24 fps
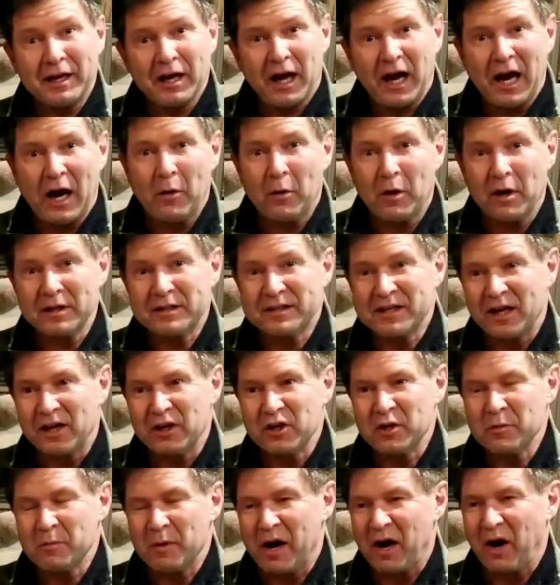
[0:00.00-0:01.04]
I want to tell you
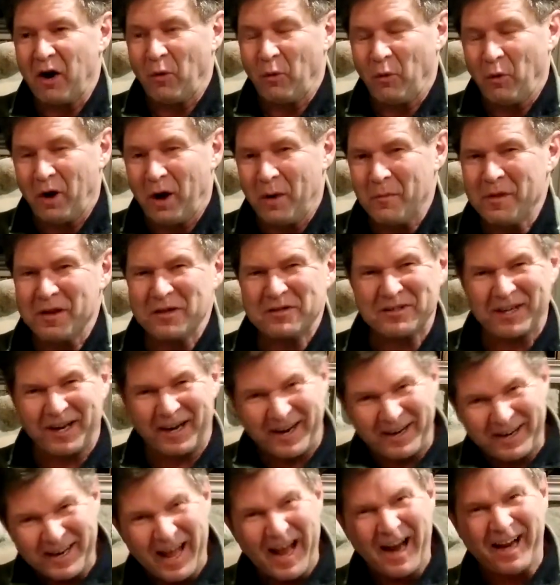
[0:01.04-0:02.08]
about a rum that's going to
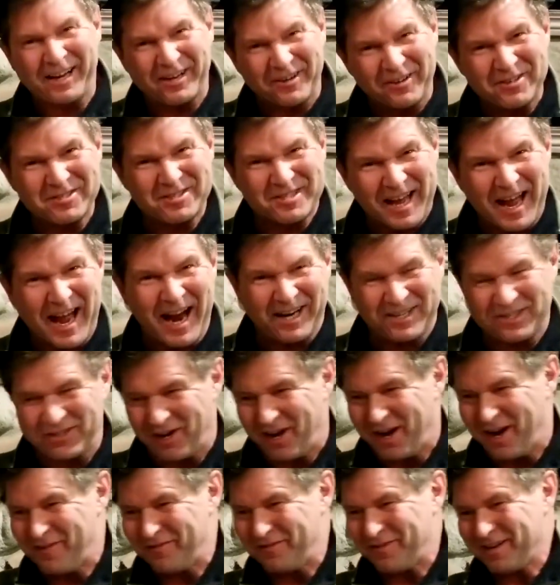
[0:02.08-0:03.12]
knock your socks
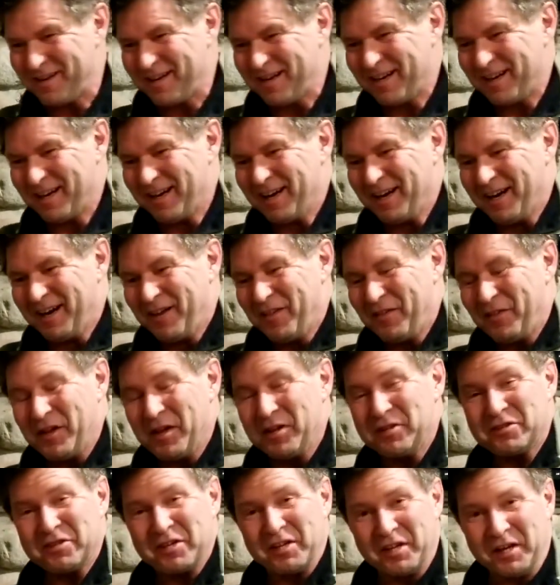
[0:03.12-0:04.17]
off.
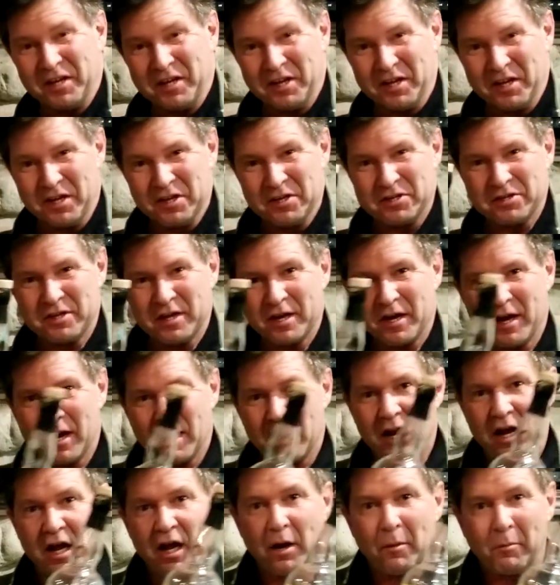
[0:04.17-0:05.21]
This is
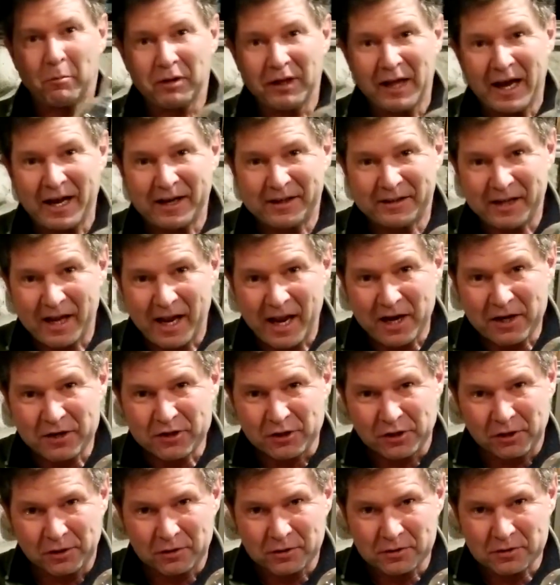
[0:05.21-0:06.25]

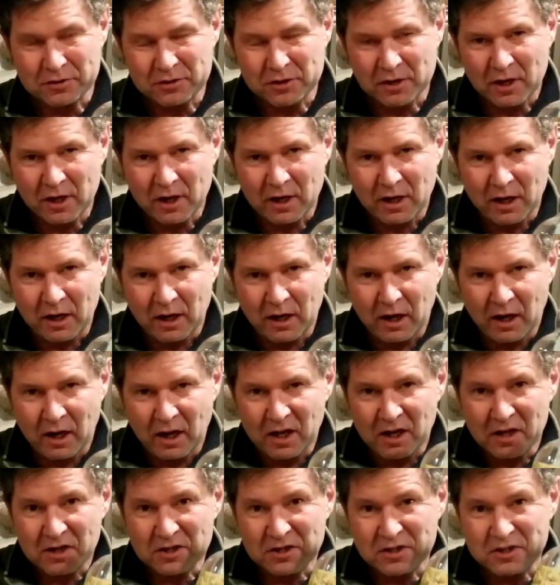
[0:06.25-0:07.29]
Plantation
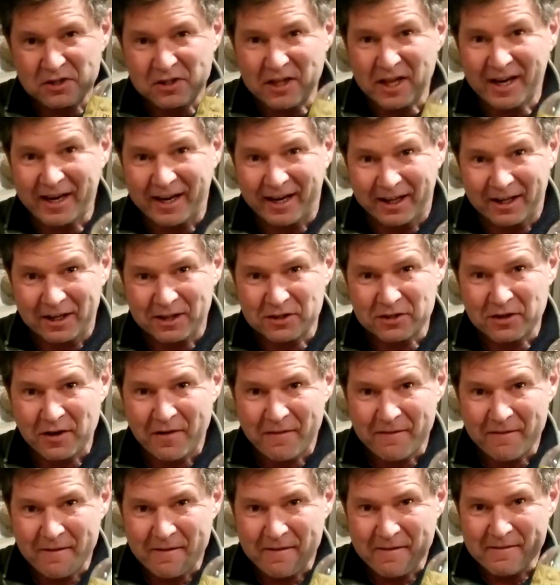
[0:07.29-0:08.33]
Stiggins
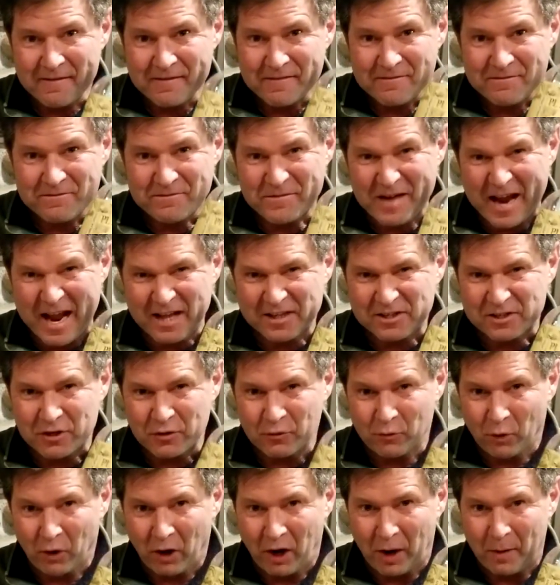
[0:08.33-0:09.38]
Fancy
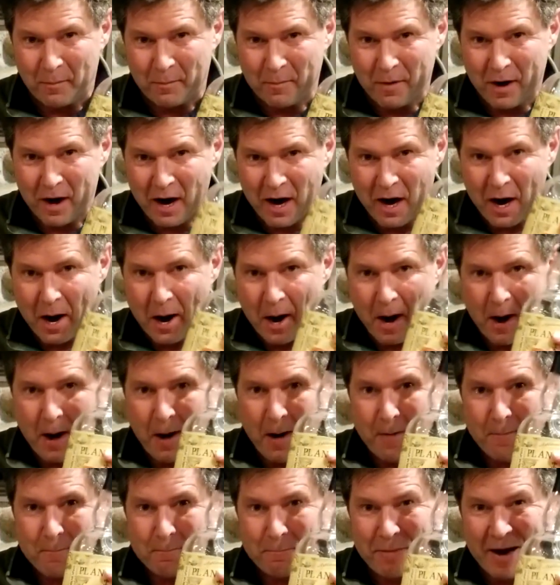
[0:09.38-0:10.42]
Rum
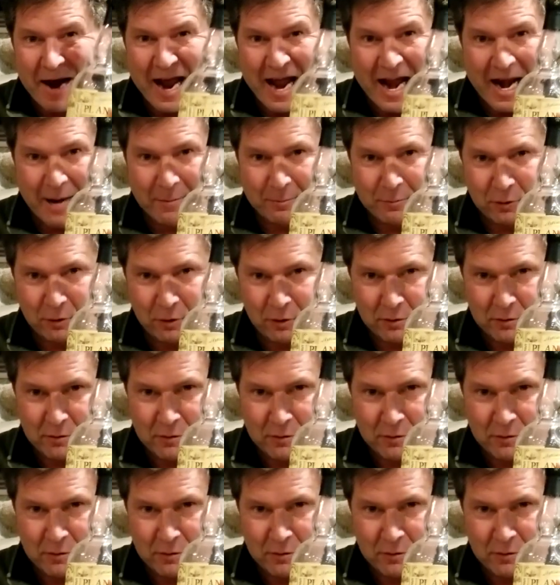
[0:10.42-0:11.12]
Pineapple.